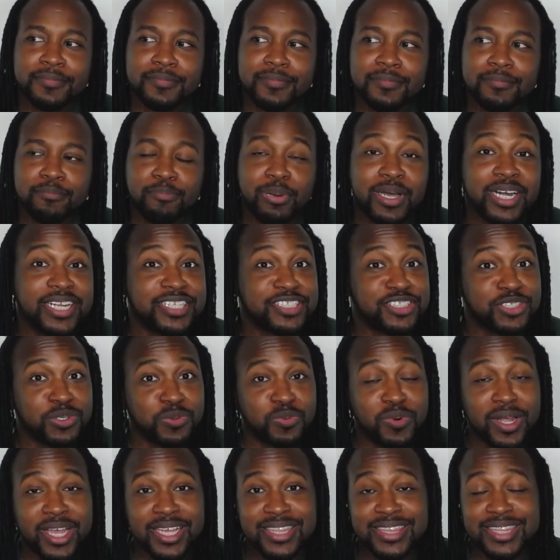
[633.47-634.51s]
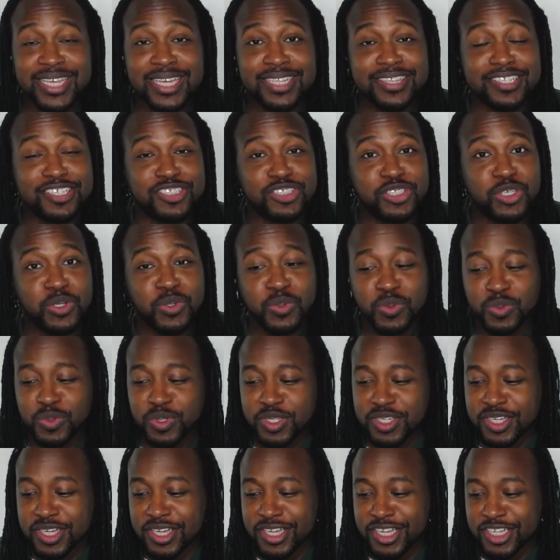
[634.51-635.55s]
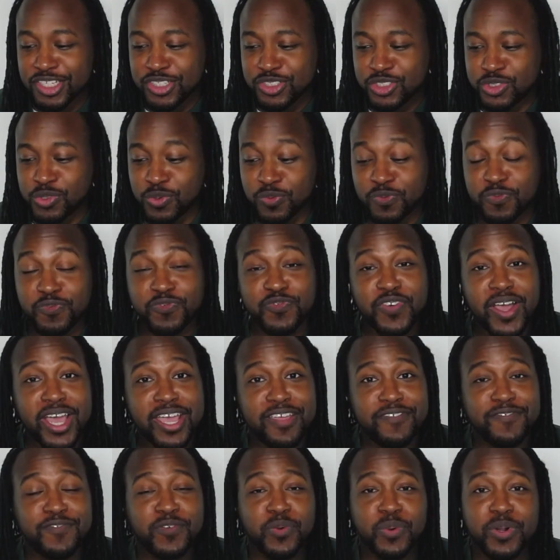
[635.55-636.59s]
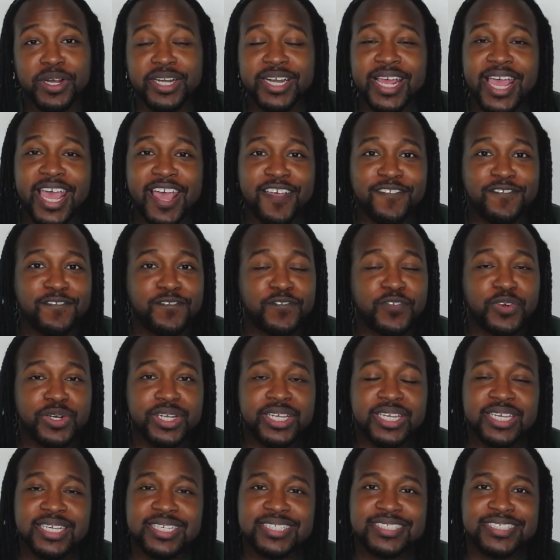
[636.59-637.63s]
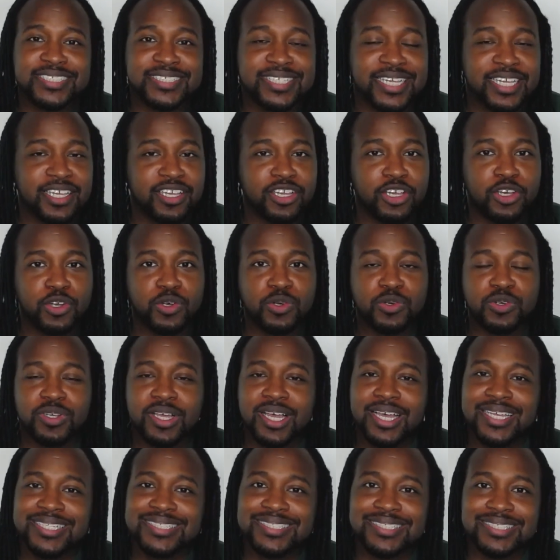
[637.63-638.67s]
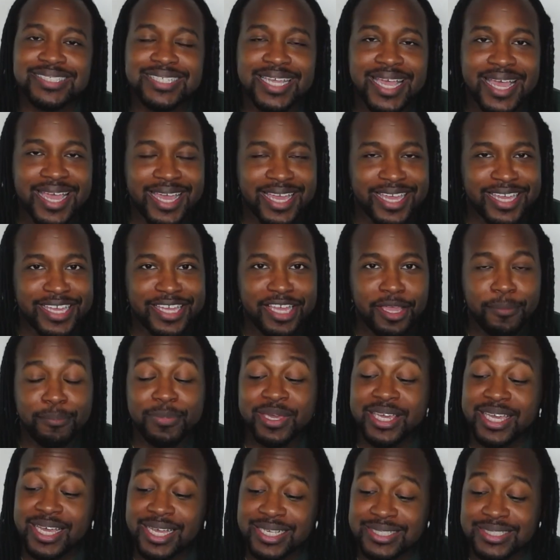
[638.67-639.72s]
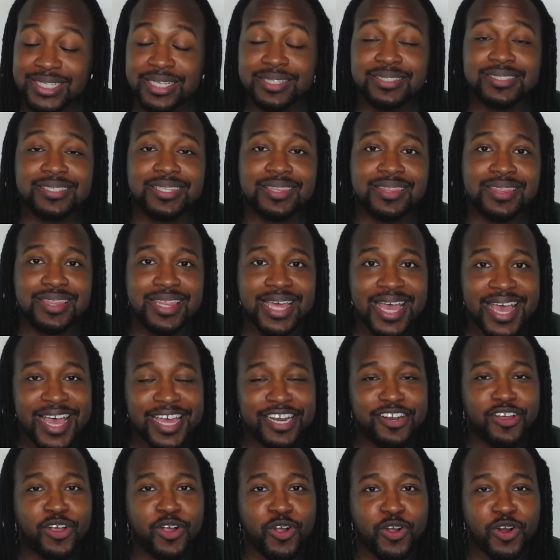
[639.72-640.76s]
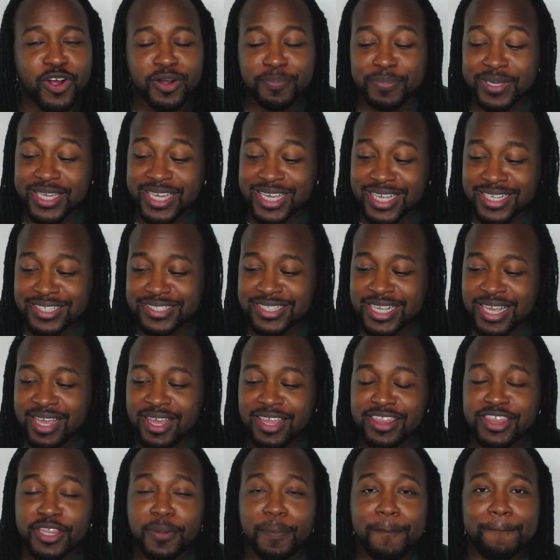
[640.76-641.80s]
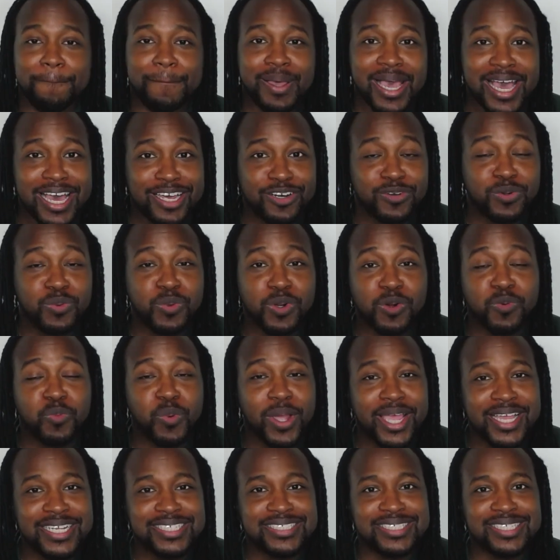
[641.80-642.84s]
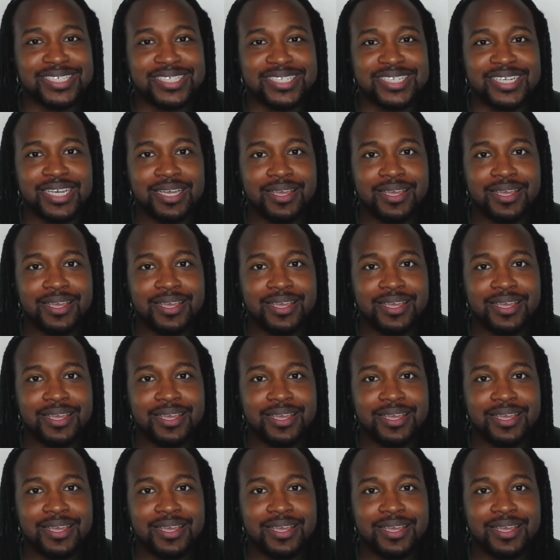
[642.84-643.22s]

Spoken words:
but it's the right thing to do, to fight for it every single day, because it's that hard, because the battle we're waging